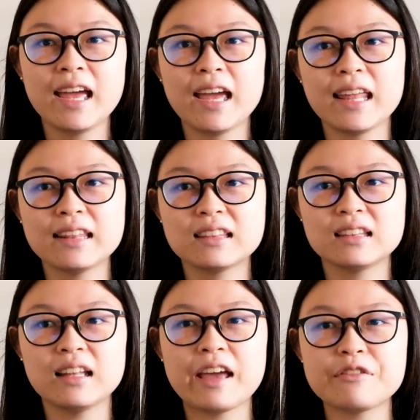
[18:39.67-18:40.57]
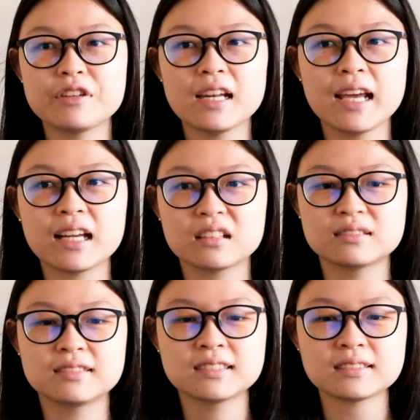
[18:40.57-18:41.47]
And I feel like
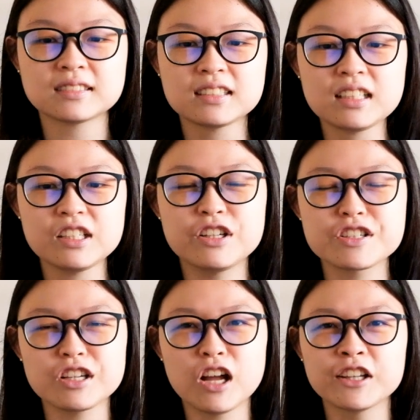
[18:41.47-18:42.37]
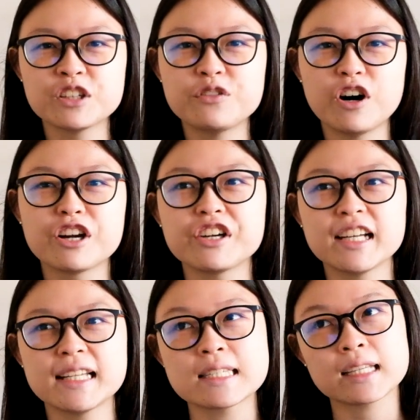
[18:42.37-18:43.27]
there's a lot of
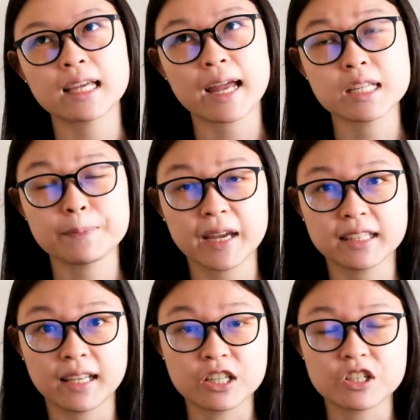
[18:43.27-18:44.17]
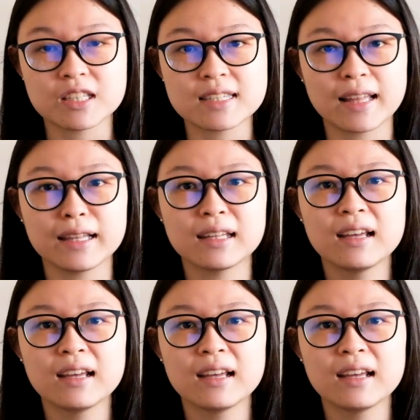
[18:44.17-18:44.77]
unrealistic expectations that